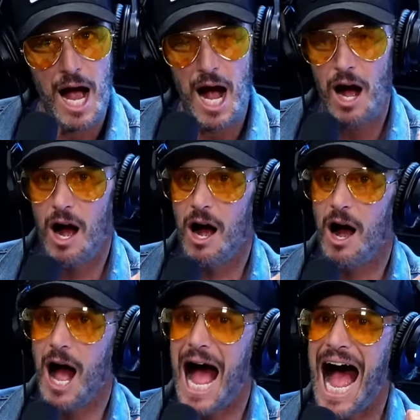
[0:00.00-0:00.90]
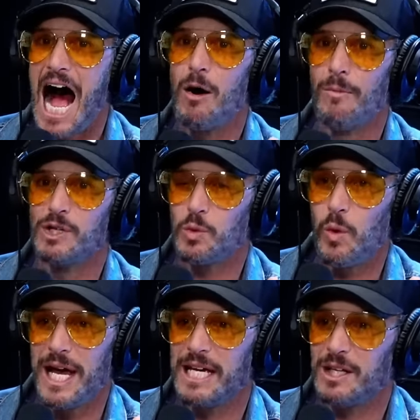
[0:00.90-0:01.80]
uh, how much
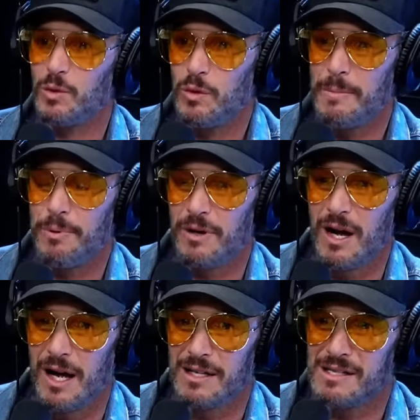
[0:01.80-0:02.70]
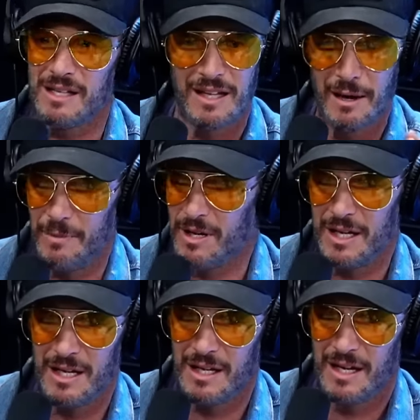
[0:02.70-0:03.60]
weight we put on
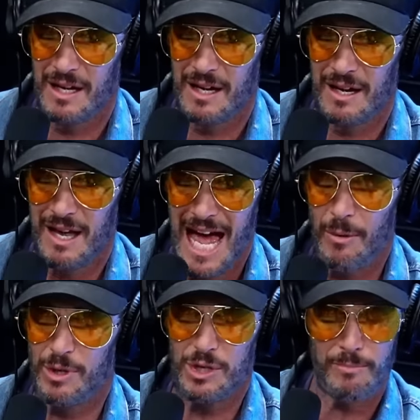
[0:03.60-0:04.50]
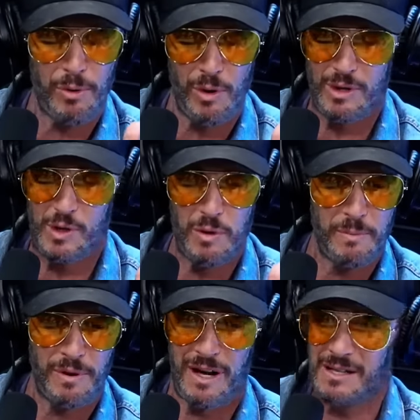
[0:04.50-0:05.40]
celebrity, how much importance we
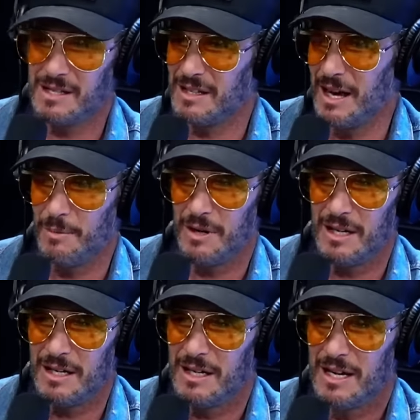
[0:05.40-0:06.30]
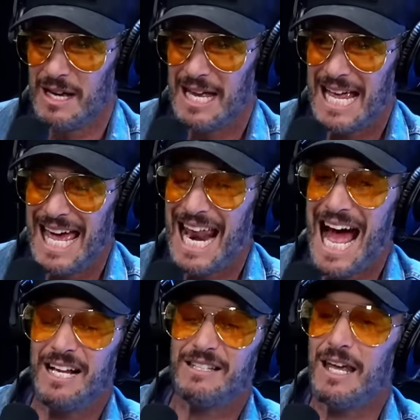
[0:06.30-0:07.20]
put on celebrity, and
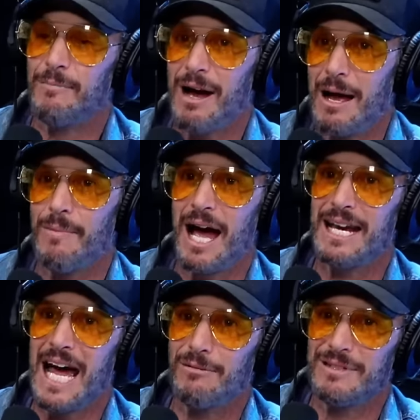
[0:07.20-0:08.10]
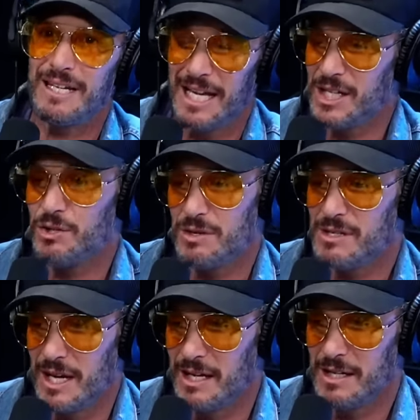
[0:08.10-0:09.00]
I, in my mind, how dangerous
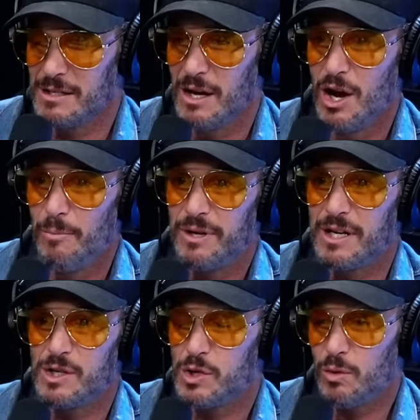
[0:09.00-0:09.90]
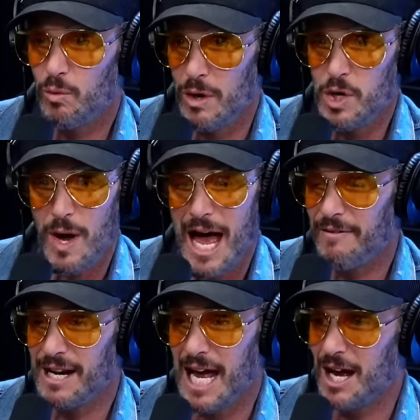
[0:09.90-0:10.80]
that is. Because what you have
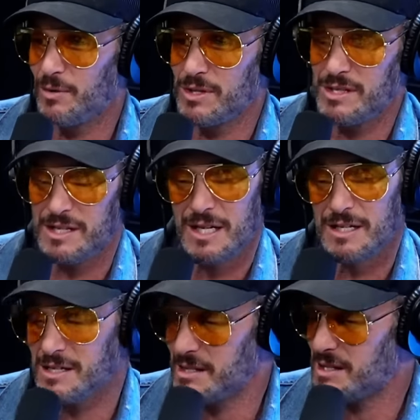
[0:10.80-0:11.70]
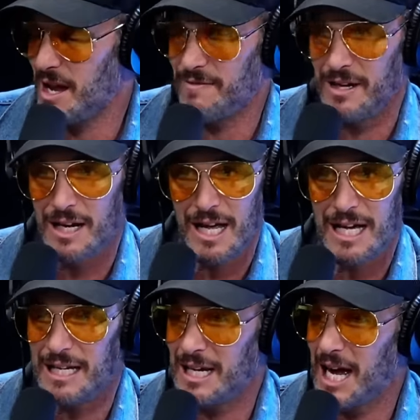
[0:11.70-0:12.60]
now is six and seven and
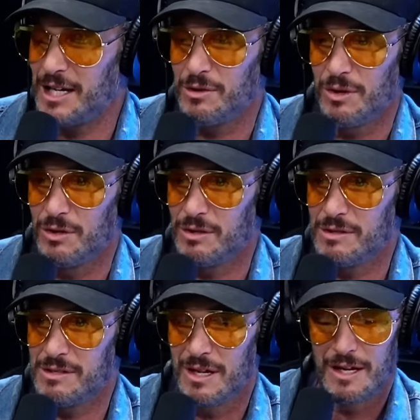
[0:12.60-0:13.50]
eight and nine year olds,